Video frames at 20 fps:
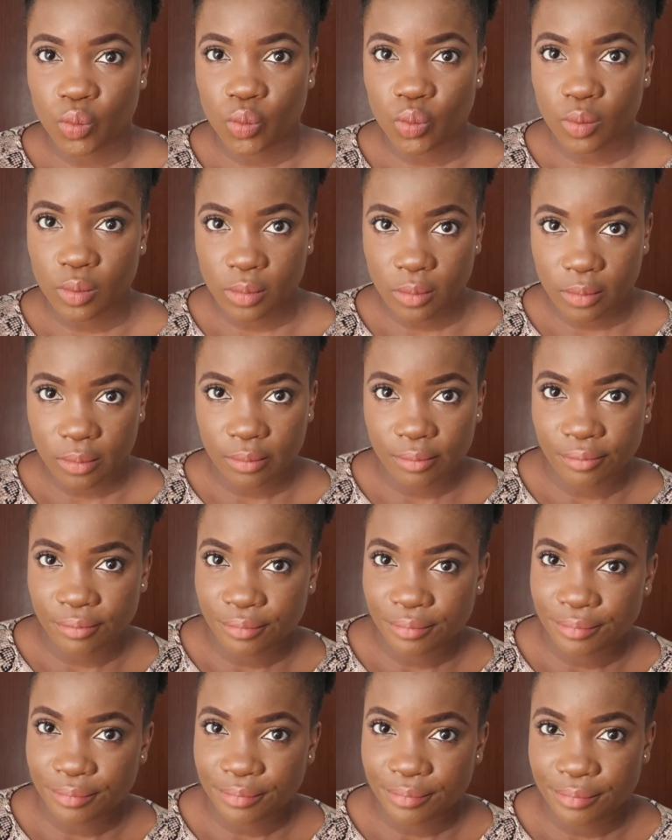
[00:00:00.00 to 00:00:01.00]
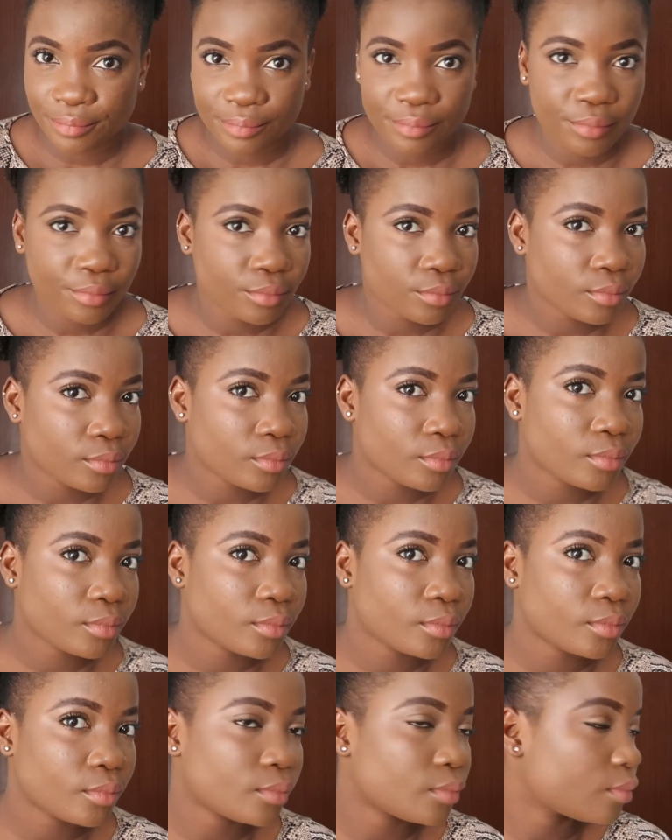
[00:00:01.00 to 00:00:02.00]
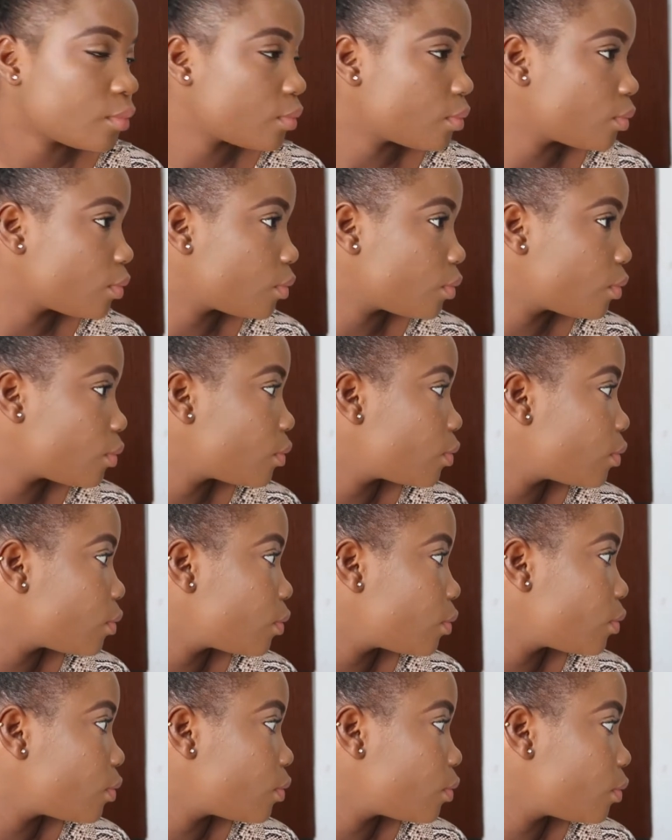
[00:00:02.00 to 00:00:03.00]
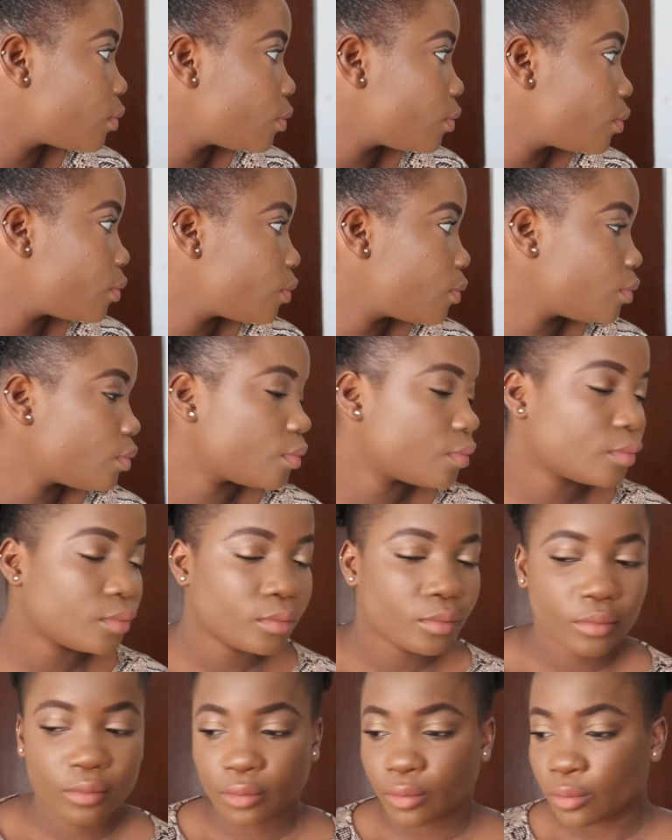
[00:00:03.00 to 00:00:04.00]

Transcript: it. So this is for this look. If you want it here, you stop here,